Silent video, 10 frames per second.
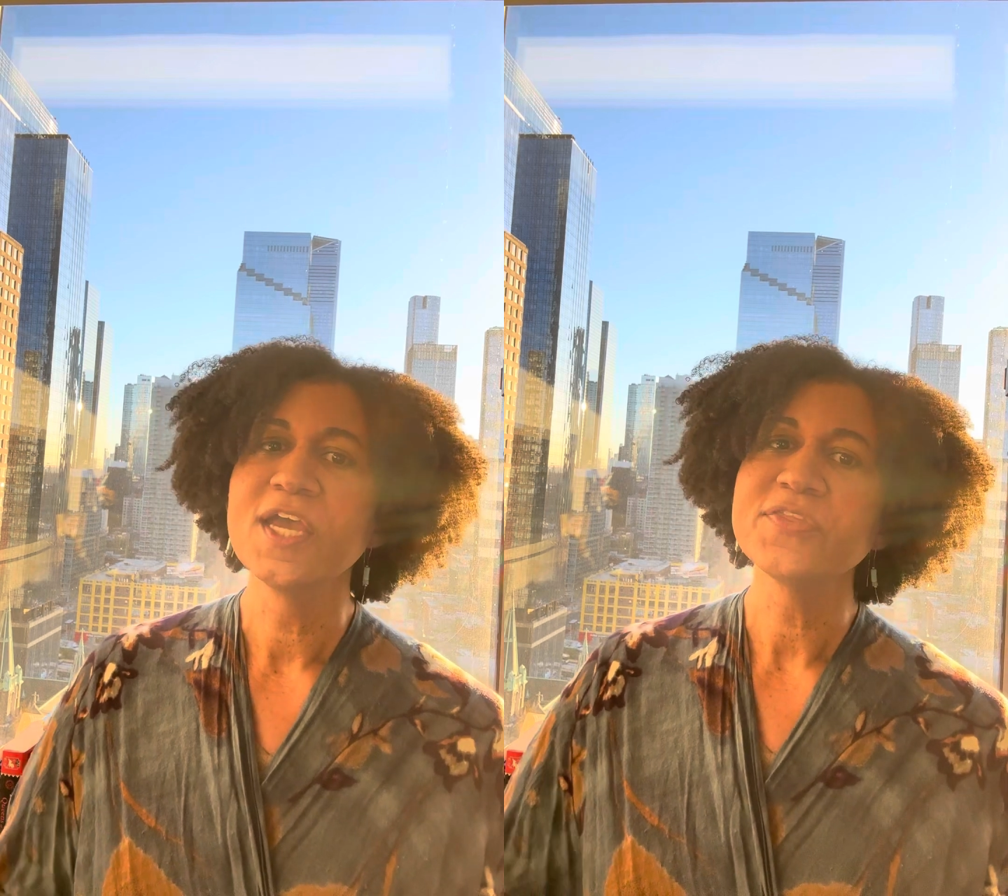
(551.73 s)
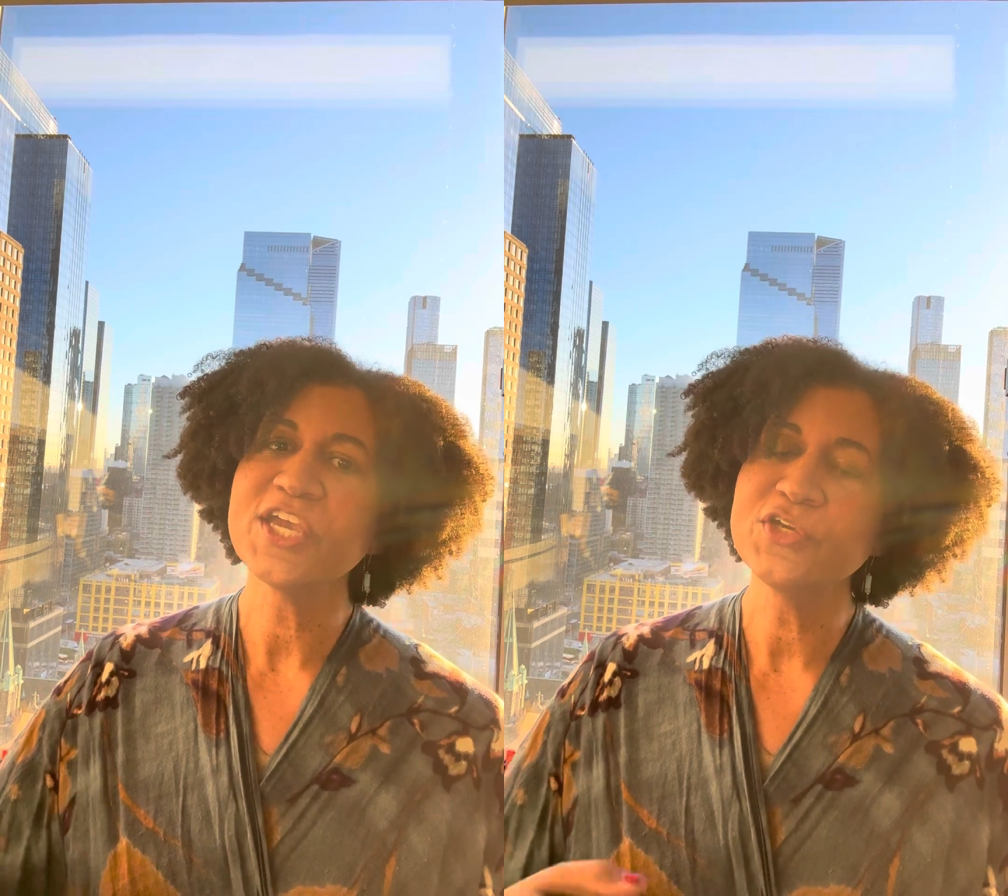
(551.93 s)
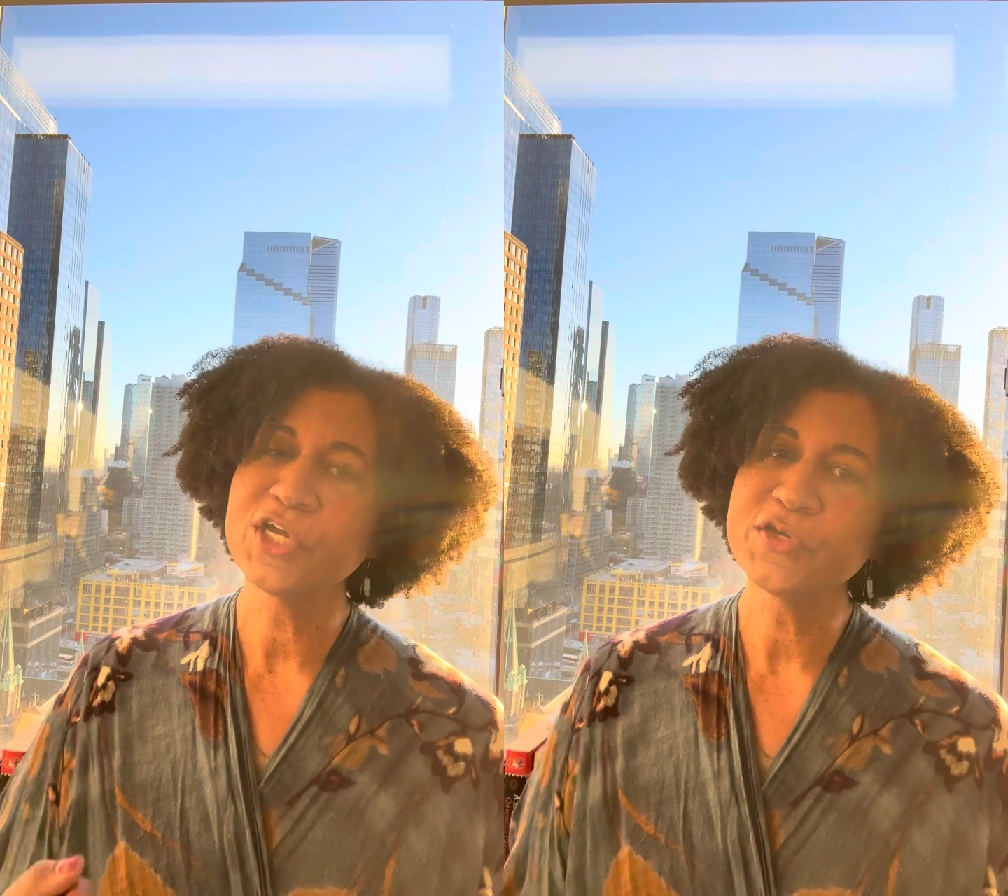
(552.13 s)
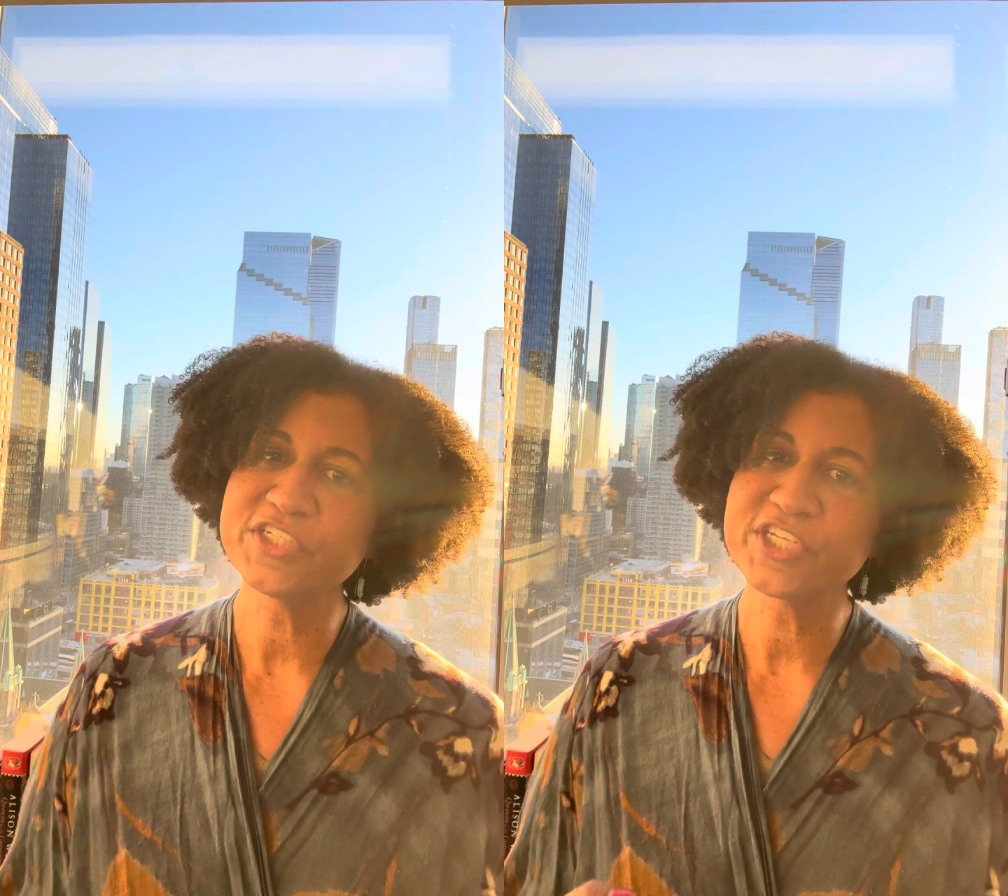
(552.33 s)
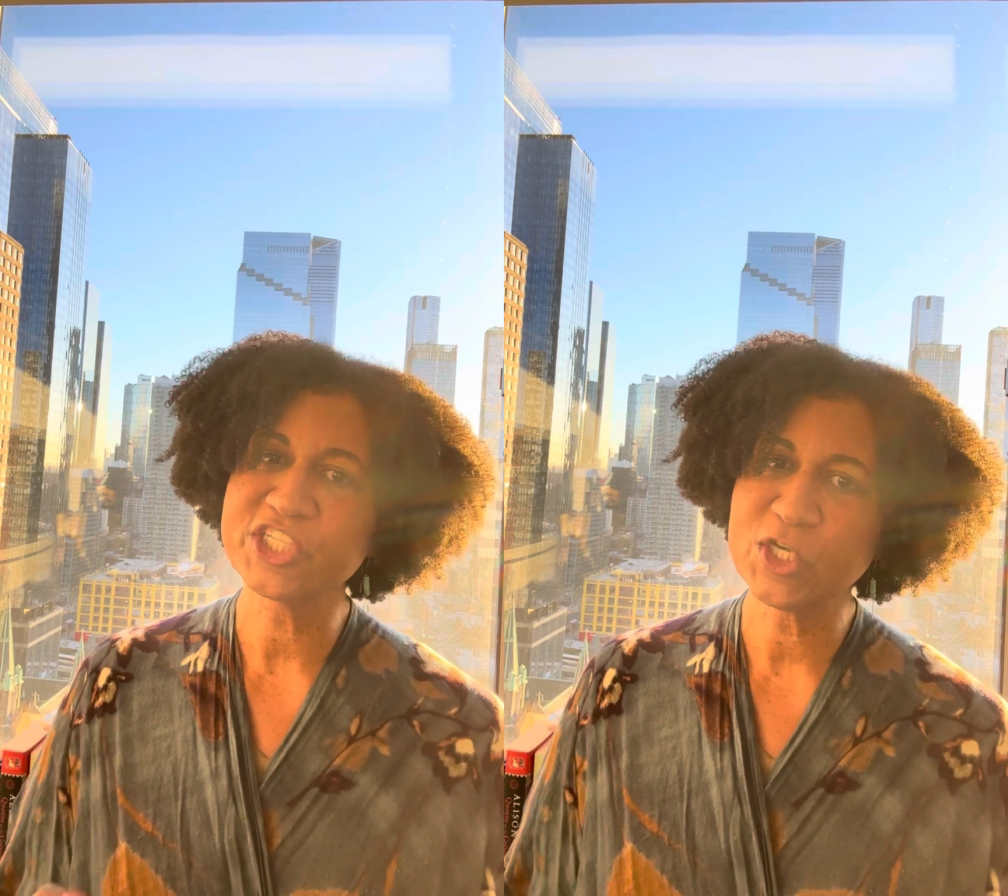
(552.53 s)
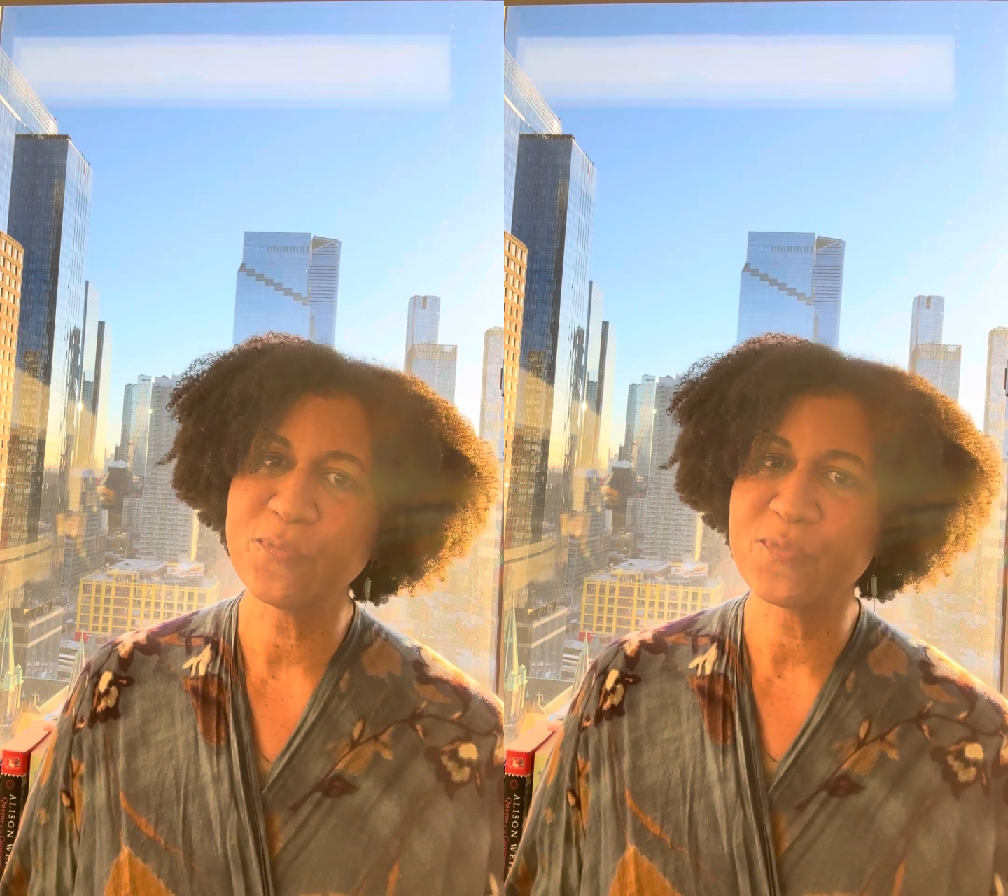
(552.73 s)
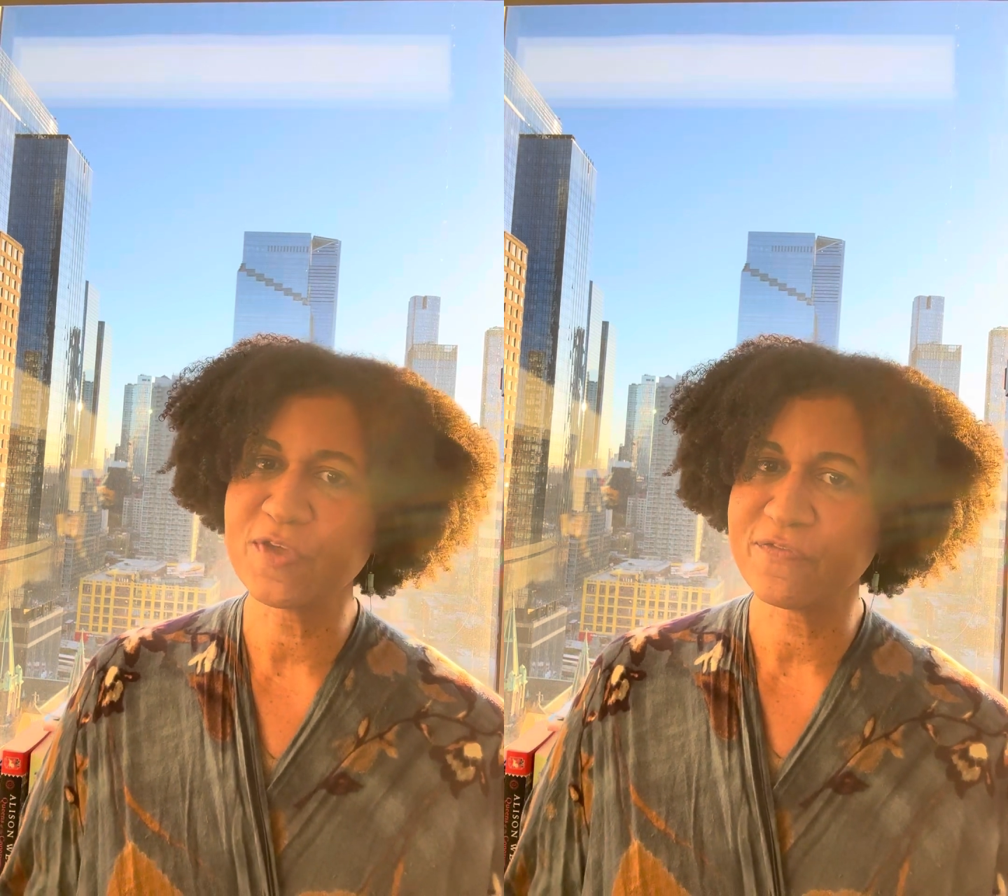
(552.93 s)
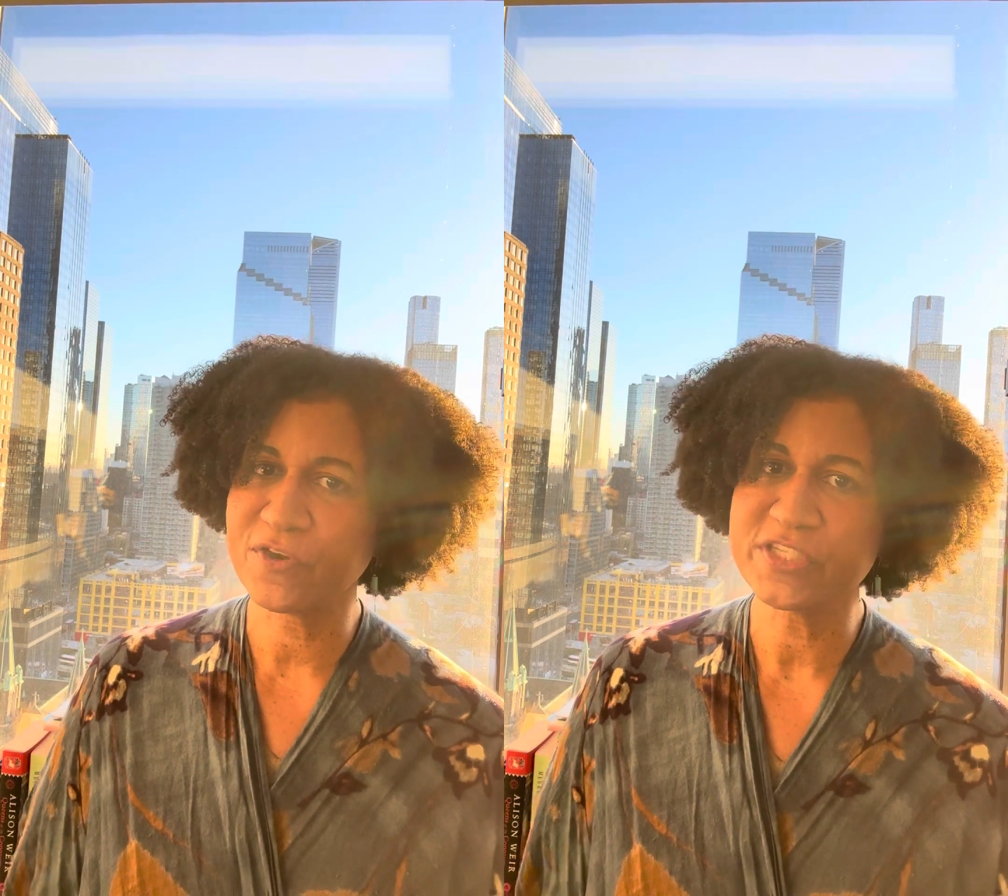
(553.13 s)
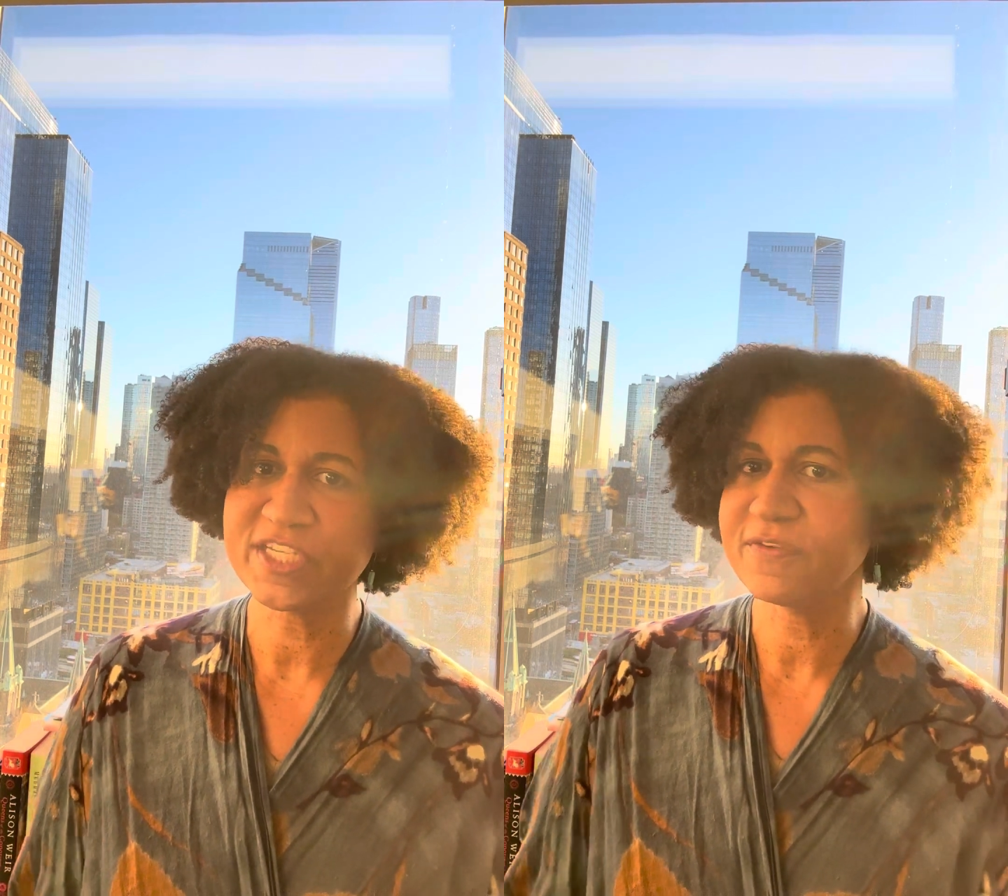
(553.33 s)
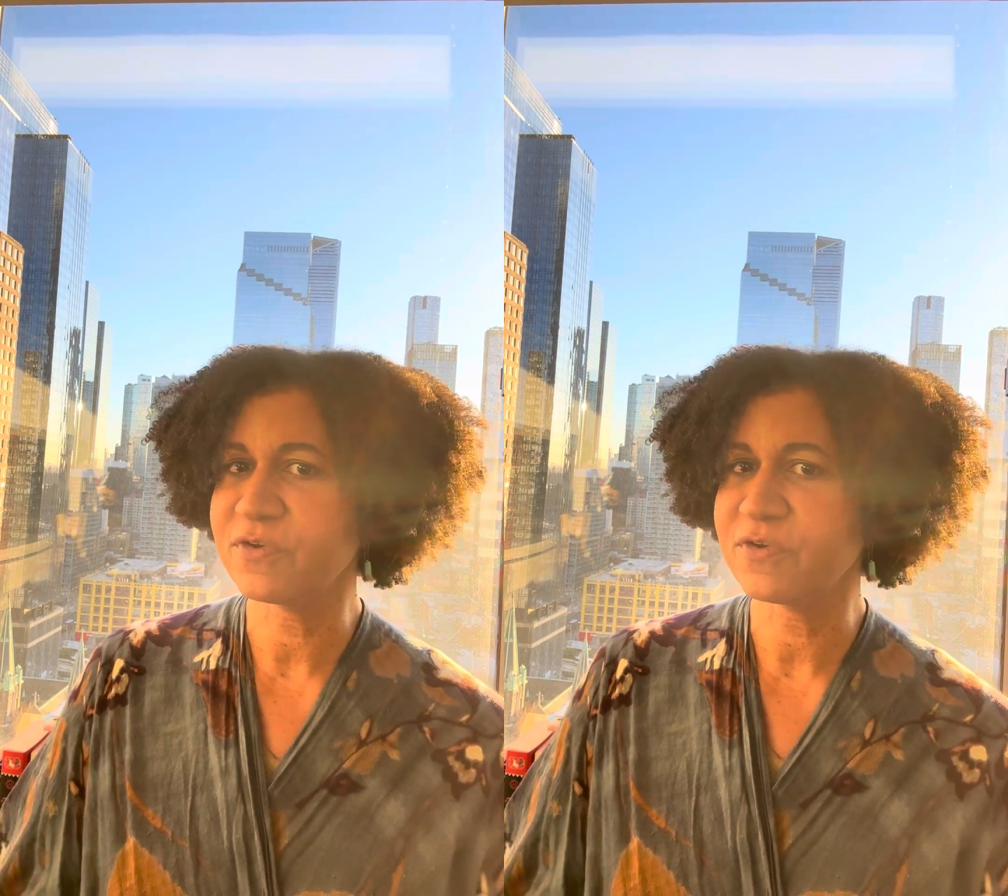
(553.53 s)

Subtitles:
that you don't just assume from the first thing,